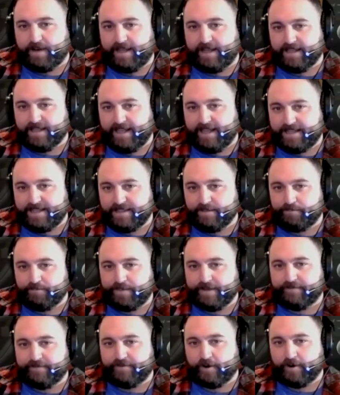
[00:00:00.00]
I like the
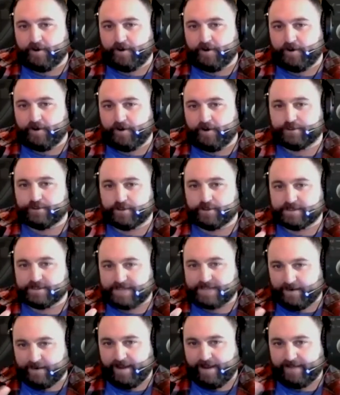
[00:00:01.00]
big volume control
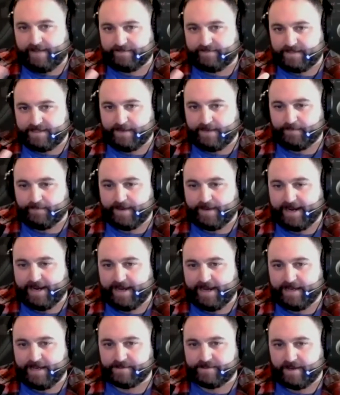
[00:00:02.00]
because I don't have to take my
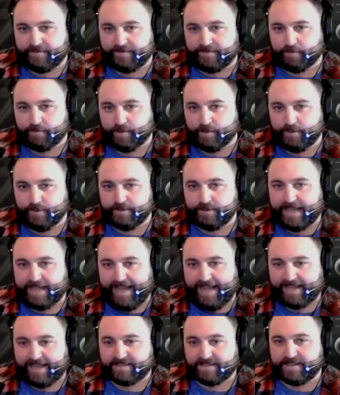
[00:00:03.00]
eyes off the road to
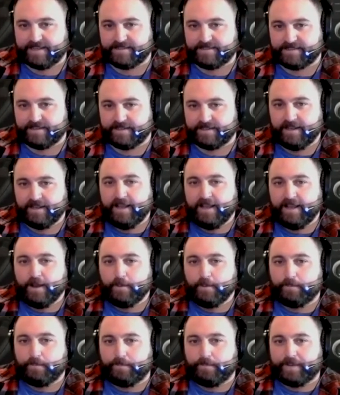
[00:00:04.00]
access it.
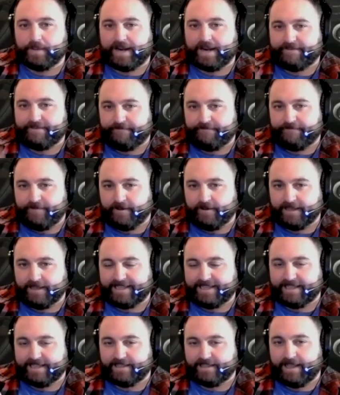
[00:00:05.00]
But I felt
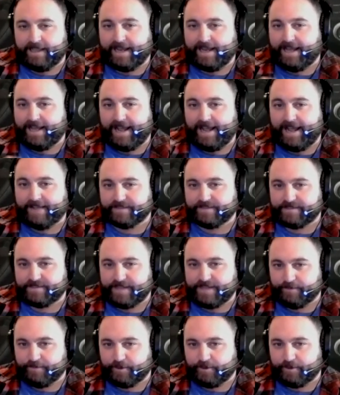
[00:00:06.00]
like it, and I have the
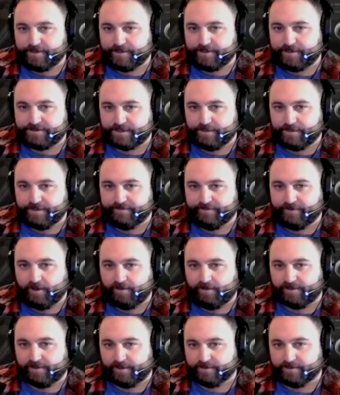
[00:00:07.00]
same criticism in the
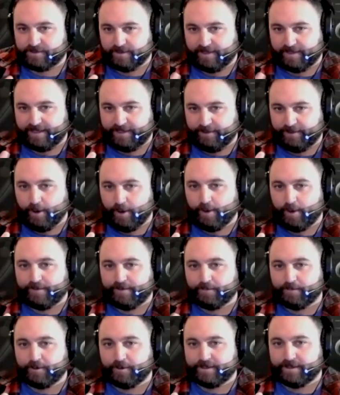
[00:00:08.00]
Volvo. So, like,
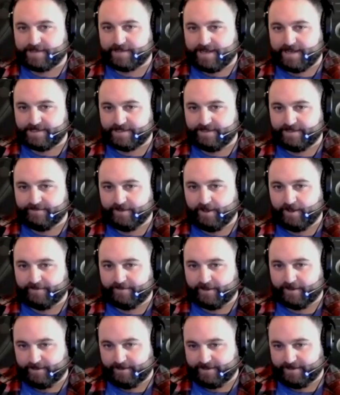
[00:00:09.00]
if I'm criticizing the
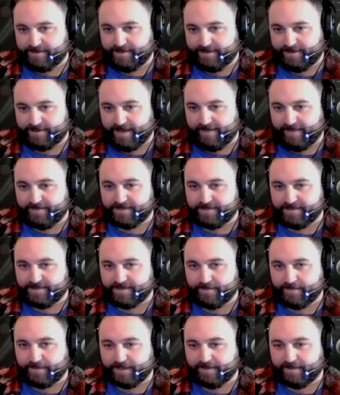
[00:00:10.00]
Volvo, it's obviously
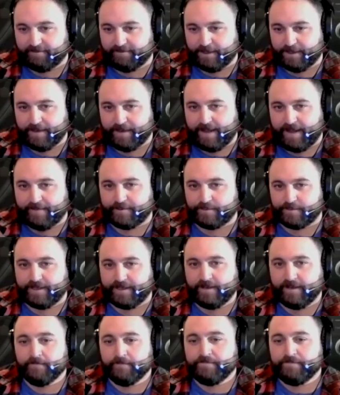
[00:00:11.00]
something that really bothers me.